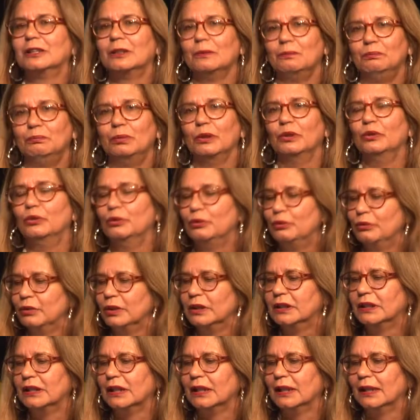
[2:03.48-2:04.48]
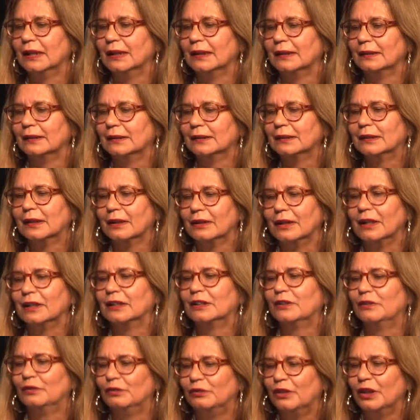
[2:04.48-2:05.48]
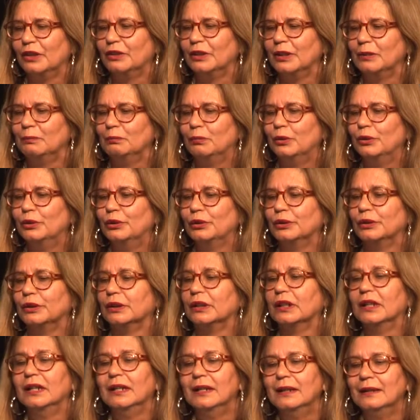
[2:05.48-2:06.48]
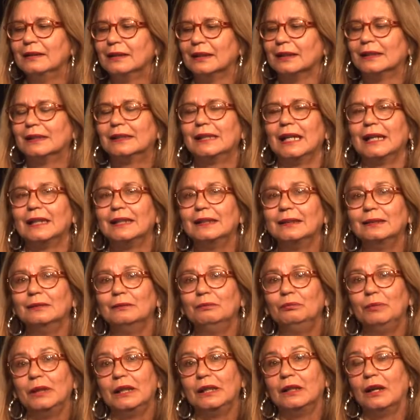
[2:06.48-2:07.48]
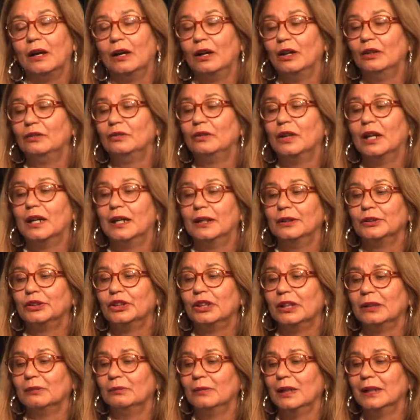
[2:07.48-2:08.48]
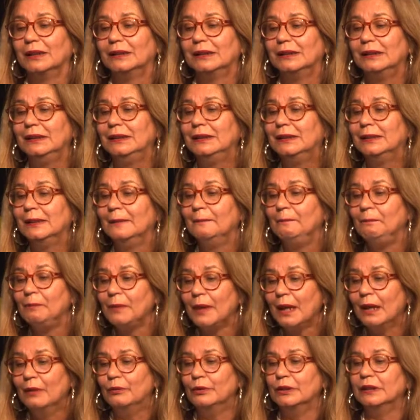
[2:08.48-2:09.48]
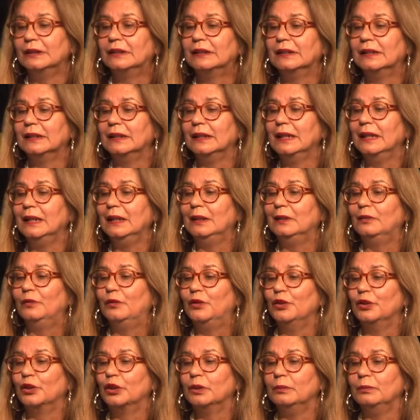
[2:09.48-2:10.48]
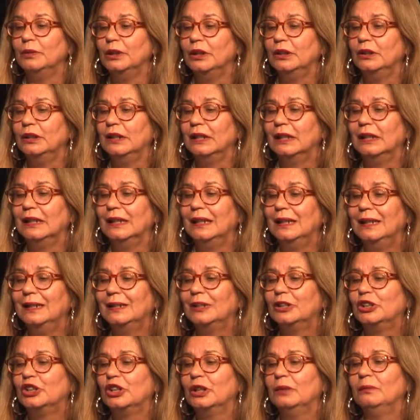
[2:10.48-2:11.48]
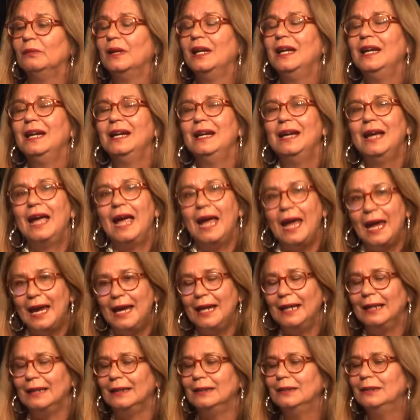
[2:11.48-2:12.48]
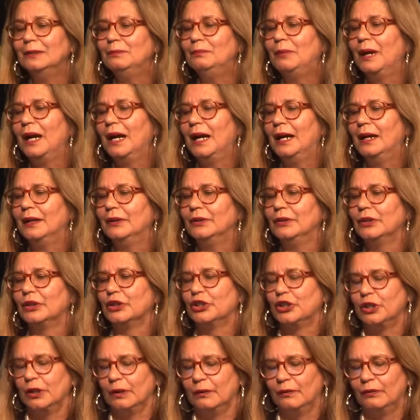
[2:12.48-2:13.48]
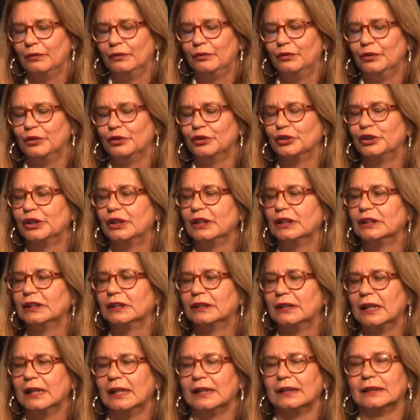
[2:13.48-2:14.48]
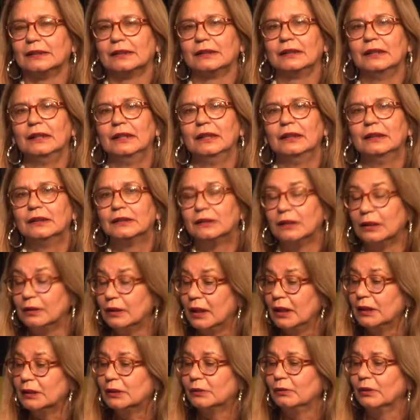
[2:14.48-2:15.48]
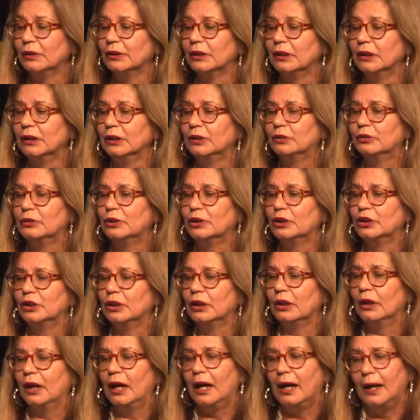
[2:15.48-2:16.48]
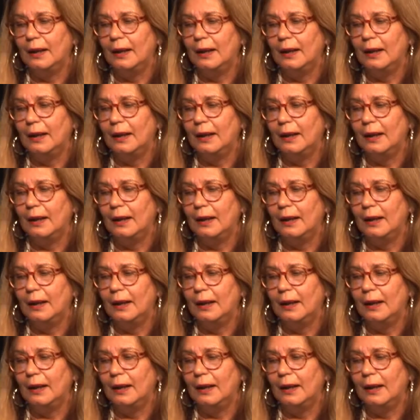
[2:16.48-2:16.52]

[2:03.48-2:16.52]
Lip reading: to build resilience. So that's very important. The second big overarching message was the need for community leadership and partnership for success. So that's what the literature